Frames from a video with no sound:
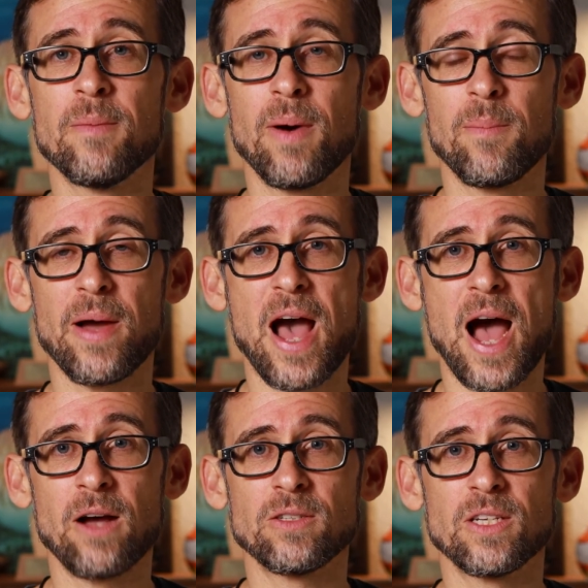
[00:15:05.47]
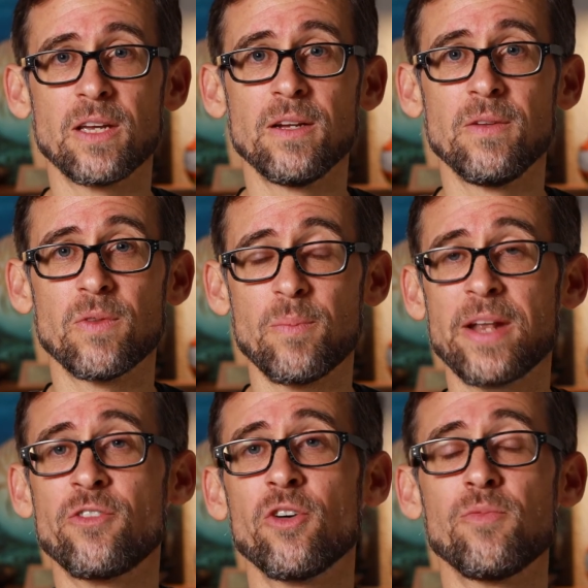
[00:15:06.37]
but my housing, the
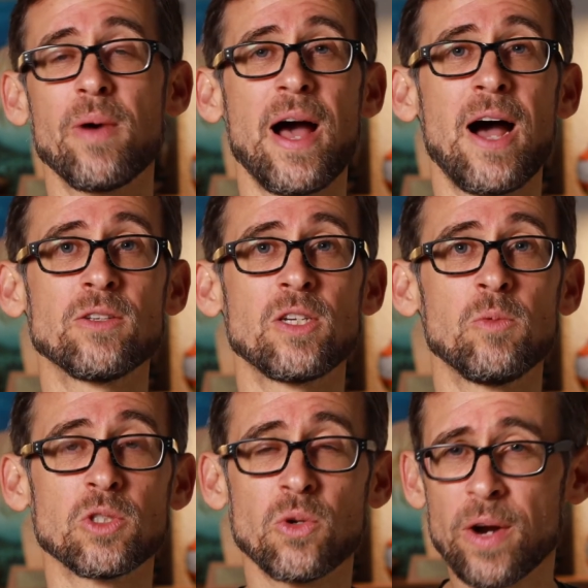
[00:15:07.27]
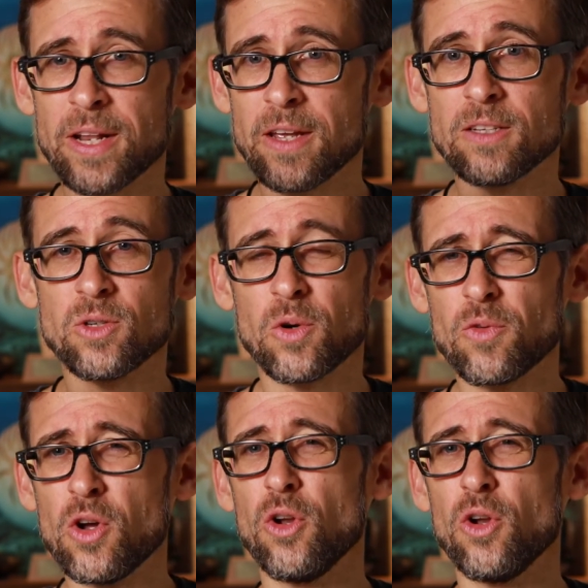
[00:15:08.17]
battery of my housing was already sort of